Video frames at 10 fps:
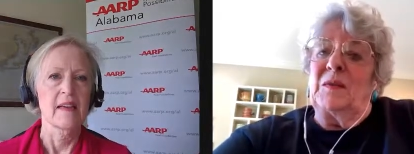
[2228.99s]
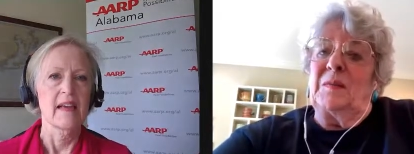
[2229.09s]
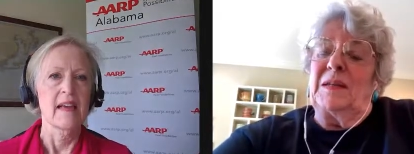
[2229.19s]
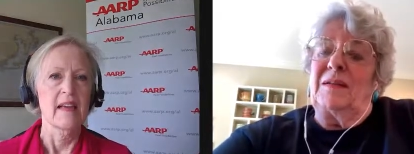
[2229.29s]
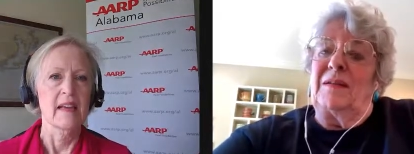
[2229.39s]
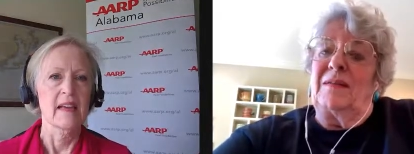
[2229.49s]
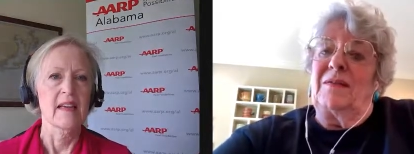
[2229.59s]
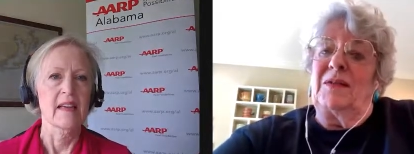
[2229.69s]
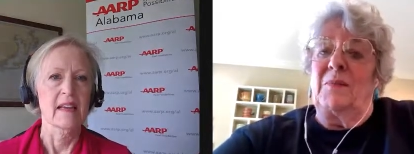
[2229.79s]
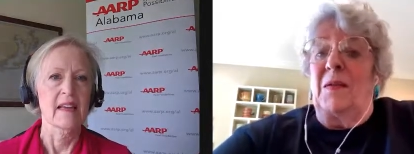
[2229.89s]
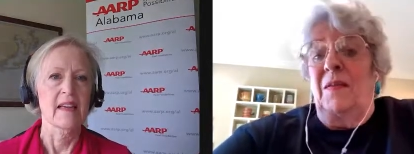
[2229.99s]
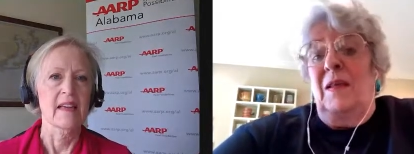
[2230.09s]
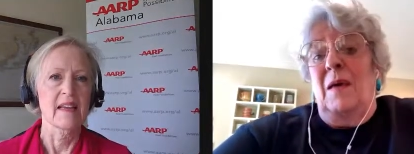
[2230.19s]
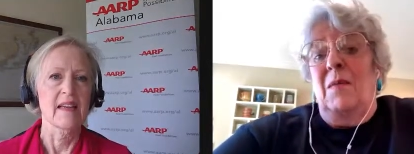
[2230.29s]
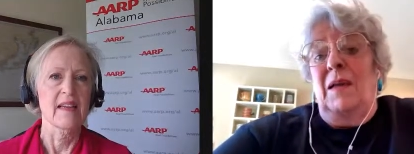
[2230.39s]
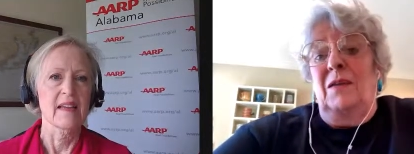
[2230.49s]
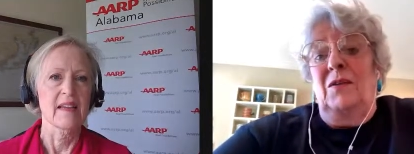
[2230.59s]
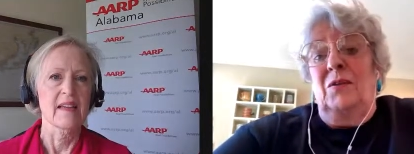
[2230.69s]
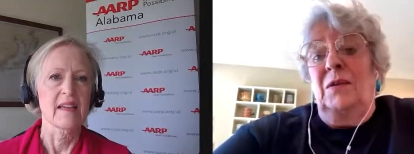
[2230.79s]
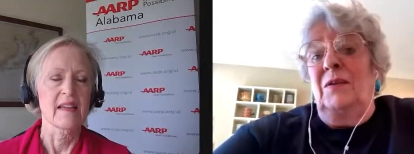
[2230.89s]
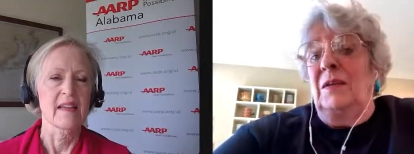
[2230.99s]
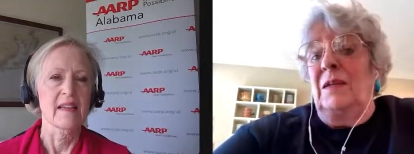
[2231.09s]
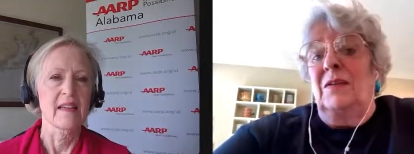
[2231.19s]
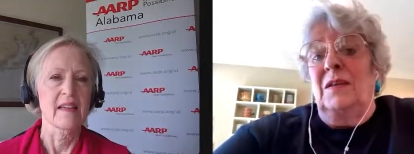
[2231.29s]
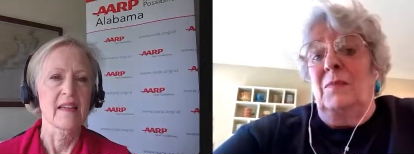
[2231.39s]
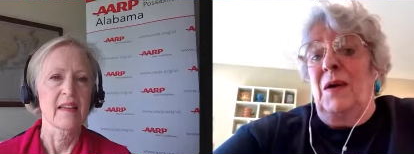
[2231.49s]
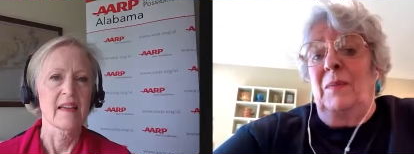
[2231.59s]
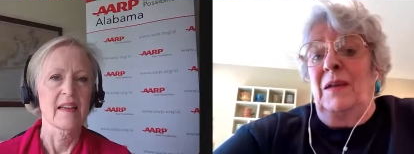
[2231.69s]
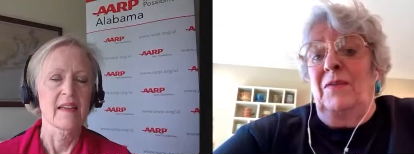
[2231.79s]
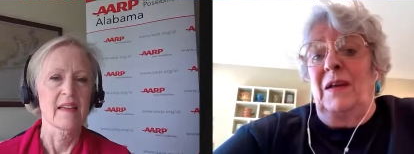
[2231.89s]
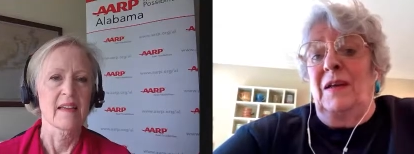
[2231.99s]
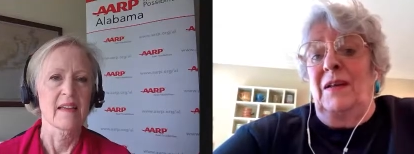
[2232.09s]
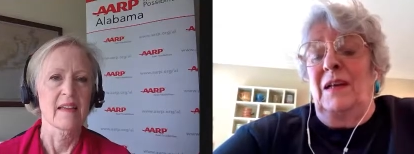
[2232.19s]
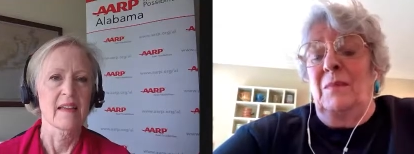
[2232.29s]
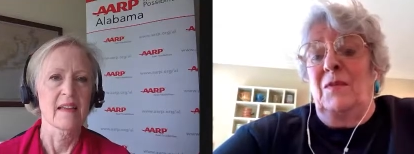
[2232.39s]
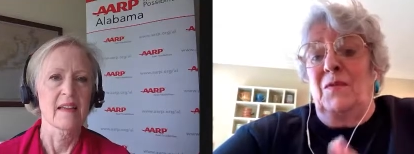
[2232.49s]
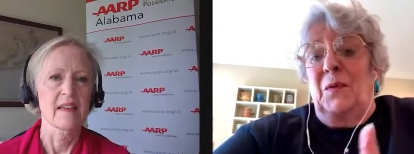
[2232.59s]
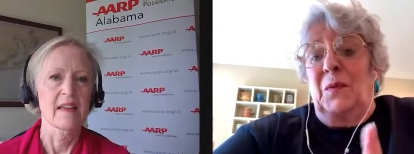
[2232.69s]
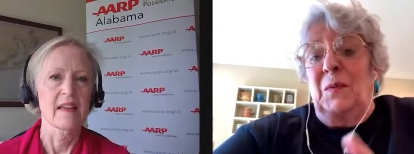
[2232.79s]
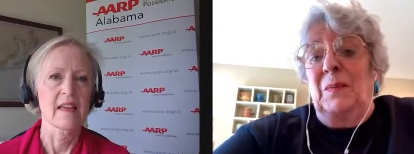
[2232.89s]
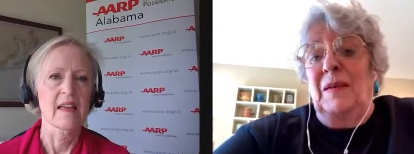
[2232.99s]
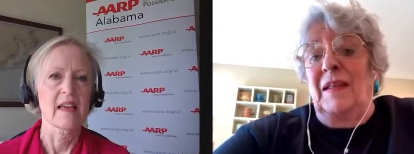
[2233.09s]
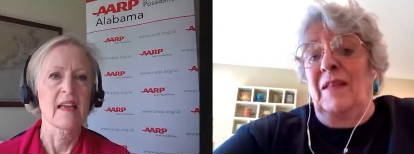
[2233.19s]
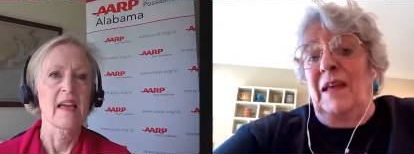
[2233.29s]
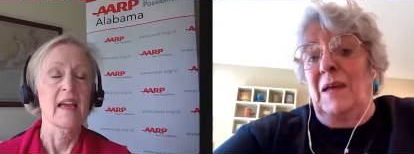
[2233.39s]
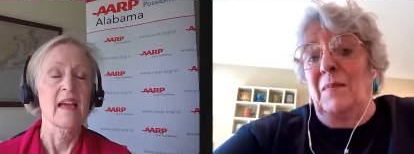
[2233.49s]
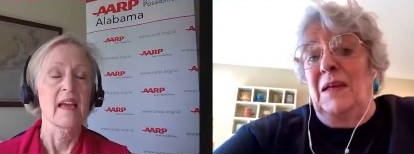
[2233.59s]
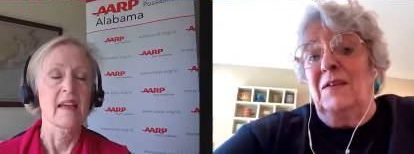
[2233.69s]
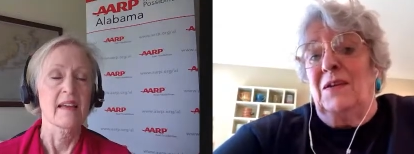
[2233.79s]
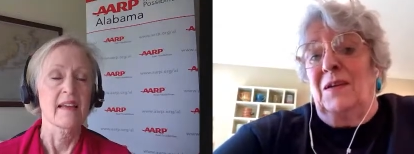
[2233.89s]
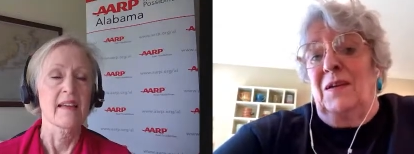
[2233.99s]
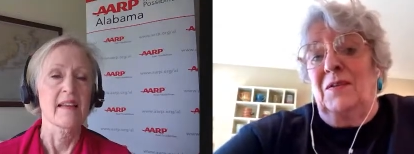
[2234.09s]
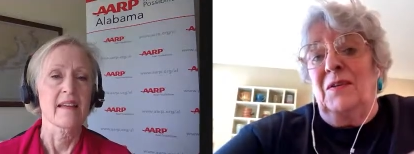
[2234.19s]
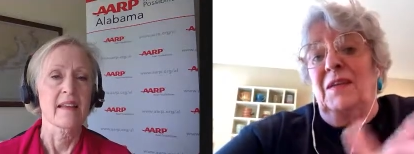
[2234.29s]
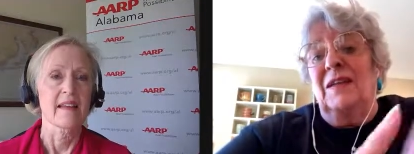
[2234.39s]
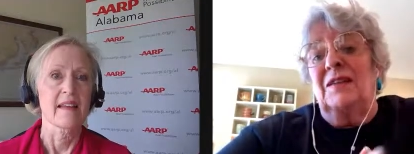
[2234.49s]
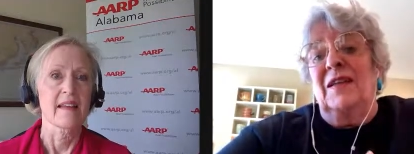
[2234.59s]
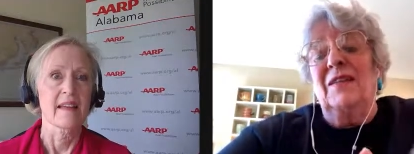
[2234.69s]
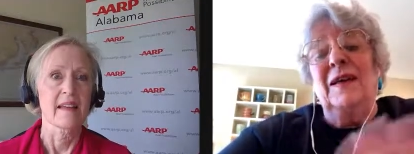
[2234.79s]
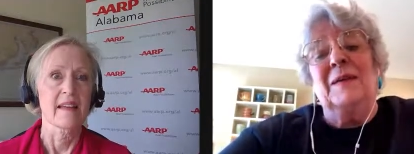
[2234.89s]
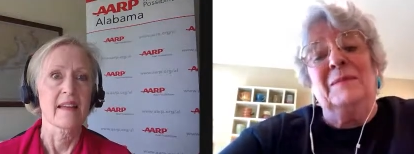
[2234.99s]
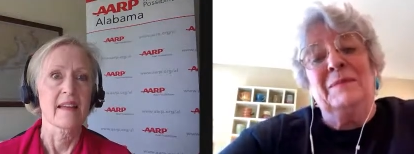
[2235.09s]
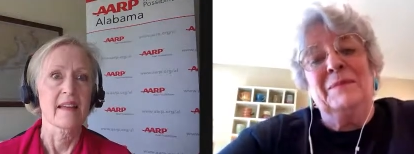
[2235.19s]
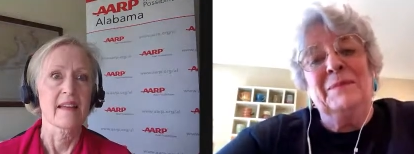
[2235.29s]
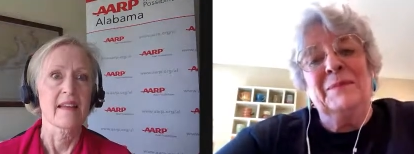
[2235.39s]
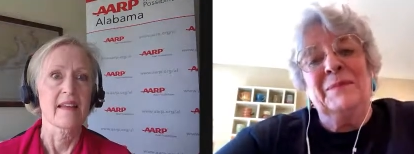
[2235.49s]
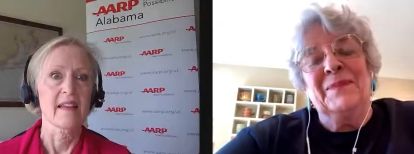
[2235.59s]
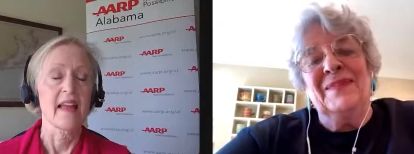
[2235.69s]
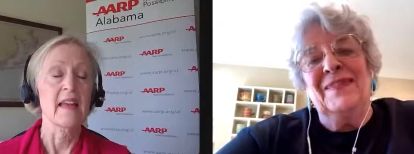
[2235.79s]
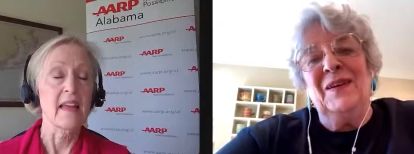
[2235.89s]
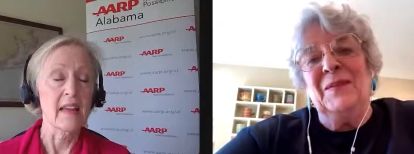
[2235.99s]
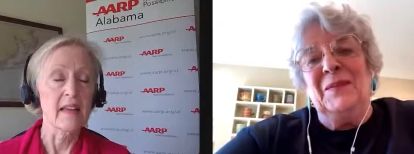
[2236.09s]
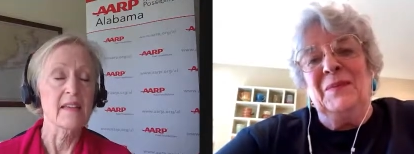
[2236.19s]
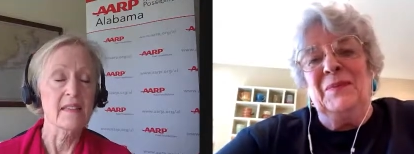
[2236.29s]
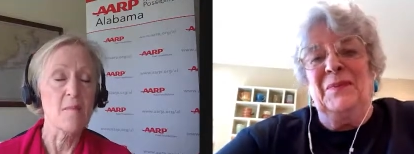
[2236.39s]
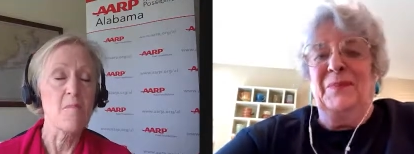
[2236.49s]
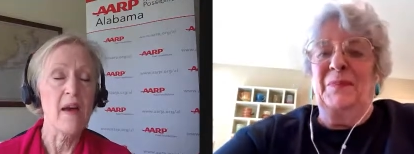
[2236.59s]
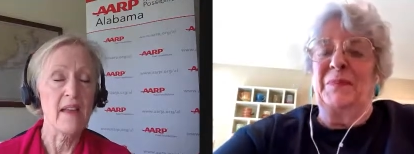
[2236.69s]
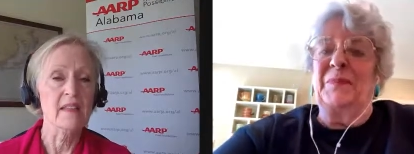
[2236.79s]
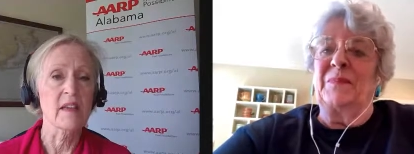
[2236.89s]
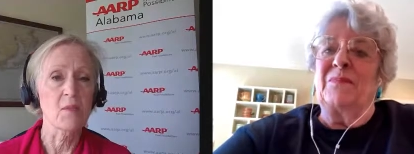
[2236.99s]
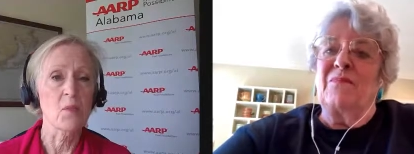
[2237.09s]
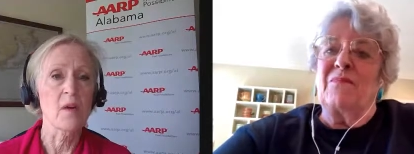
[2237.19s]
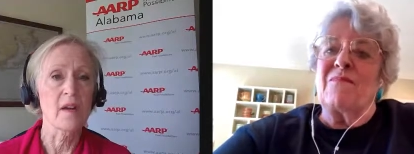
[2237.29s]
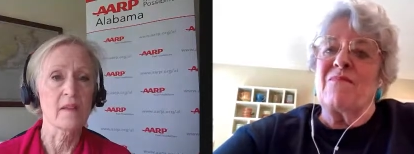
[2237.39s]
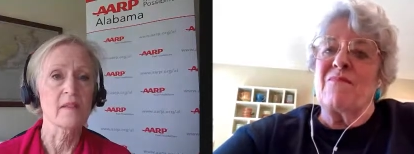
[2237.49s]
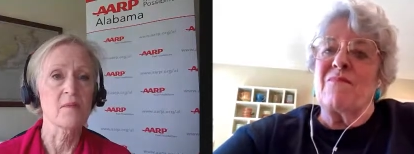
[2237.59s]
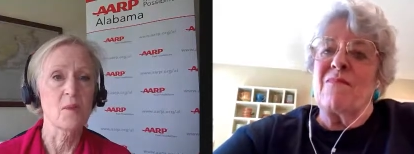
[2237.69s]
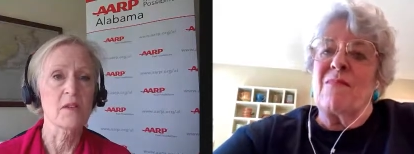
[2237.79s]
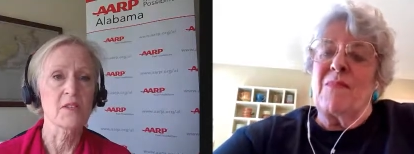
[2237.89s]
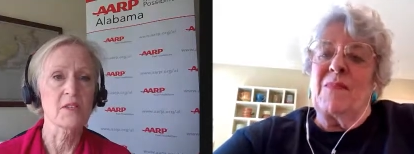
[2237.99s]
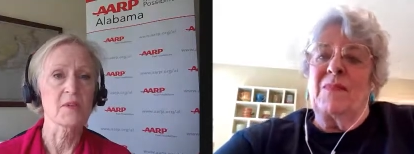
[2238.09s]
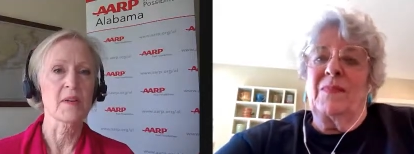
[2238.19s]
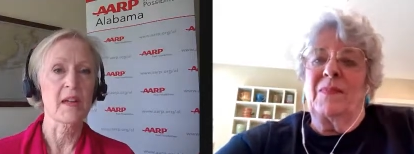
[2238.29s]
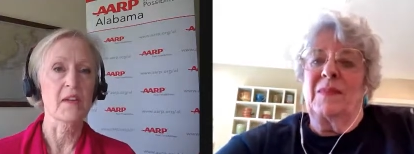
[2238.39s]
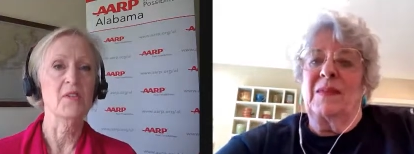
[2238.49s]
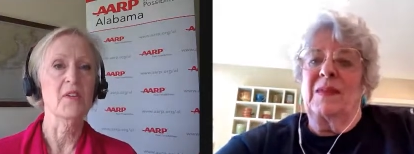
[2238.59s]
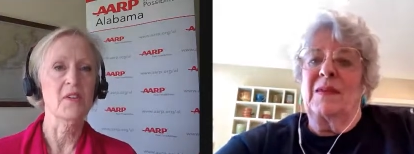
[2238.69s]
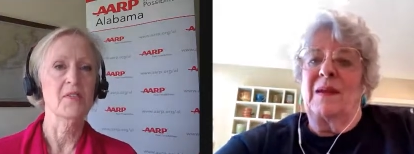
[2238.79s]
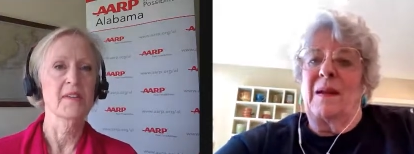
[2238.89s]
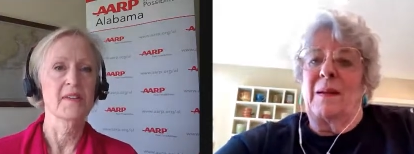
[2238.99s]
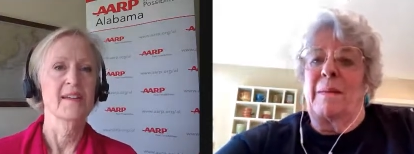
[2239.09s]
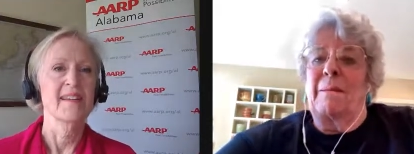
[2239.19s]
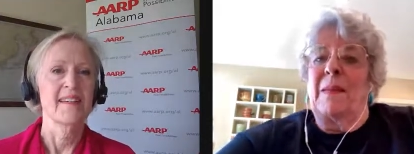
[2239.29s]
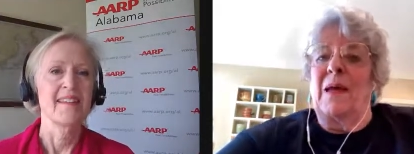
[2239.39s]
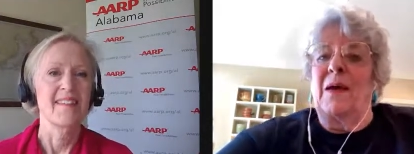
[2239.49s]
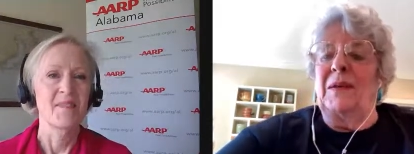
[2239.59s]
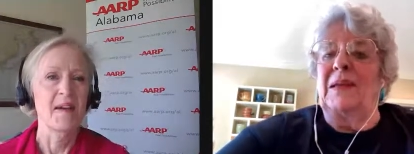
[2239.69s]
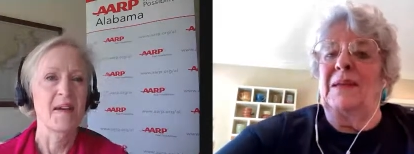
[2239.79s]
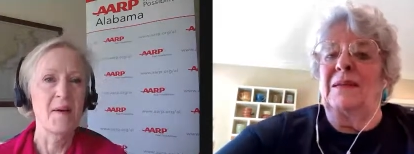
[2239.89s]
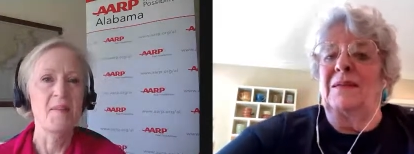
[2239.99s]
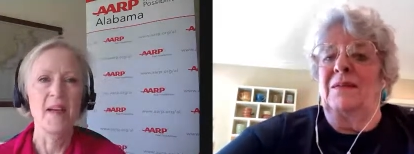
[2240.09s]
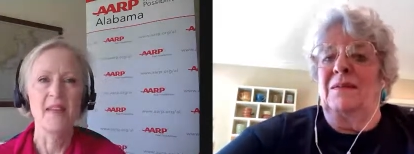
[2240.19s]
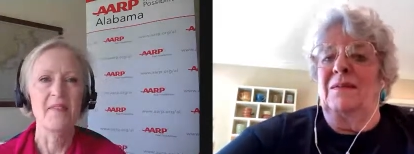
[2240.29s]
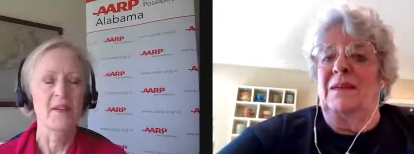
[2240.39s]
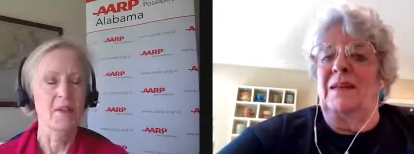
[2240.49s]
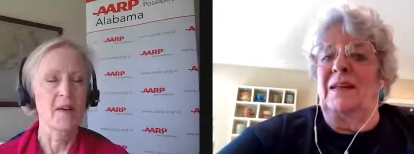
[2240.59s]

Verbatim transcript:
Speaker 1: would be something that they might enjoy doing because they probably have not done it before. And then they can make colors and things like
Speaker 2: that. And so, it is amazing what what children can do. Oh, it is. And their